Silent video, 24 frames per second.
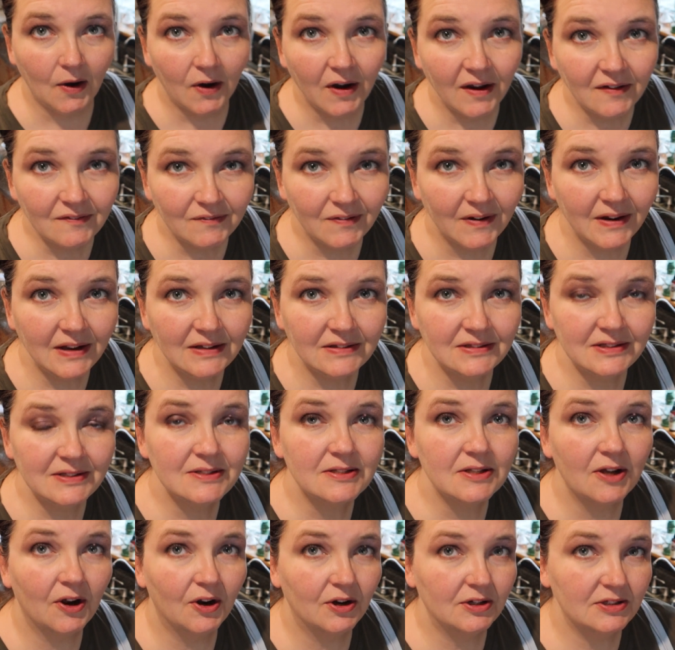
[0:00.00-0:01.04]
All right,
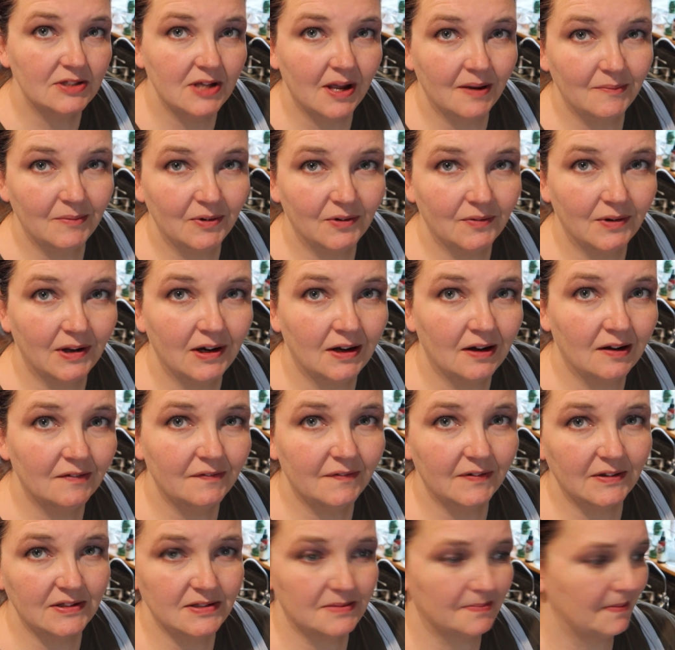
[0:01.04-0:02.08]
friends, our timer went
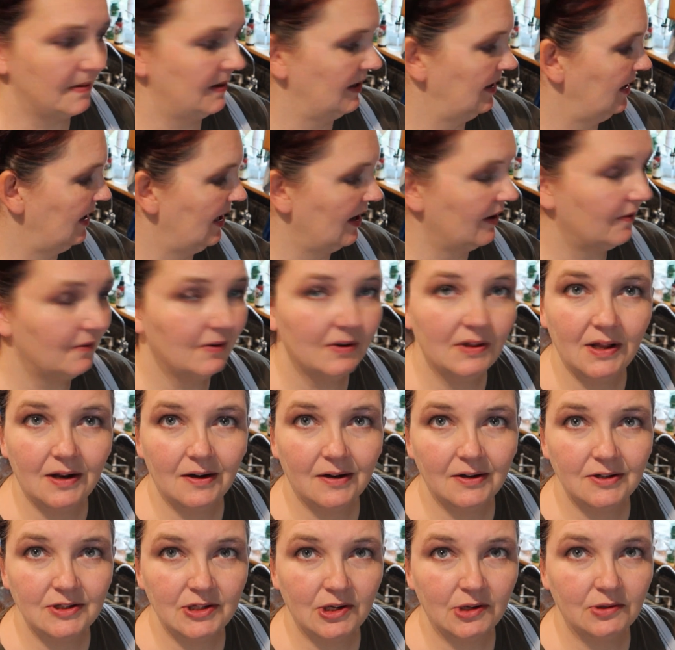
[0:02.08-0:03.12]
off. It's been an hour that
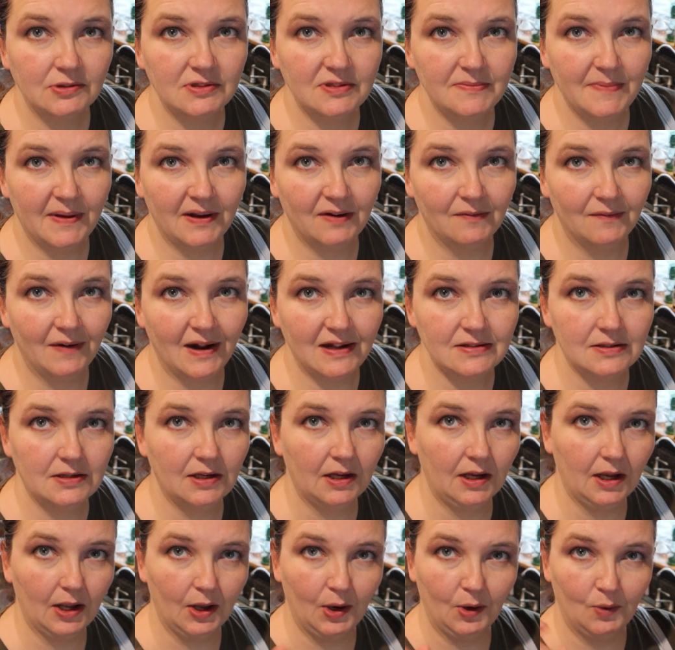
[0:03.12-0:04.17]
our dough's been
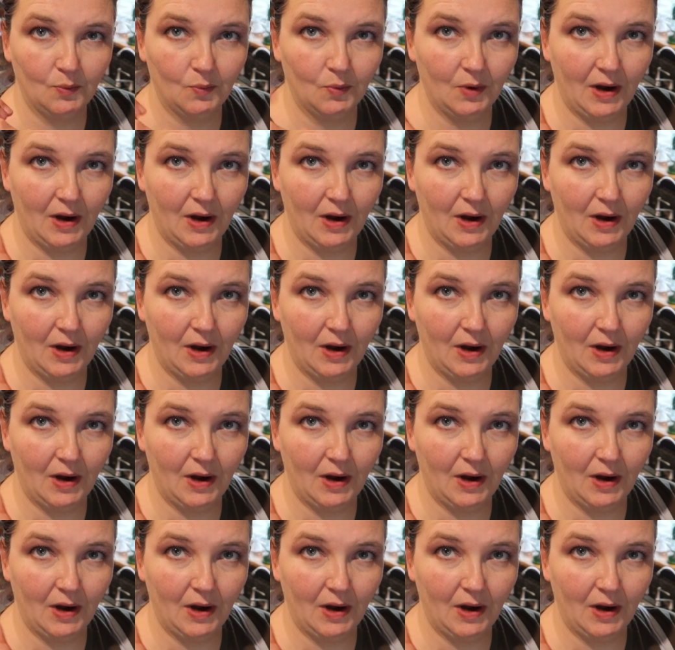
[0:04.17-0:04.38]
resting and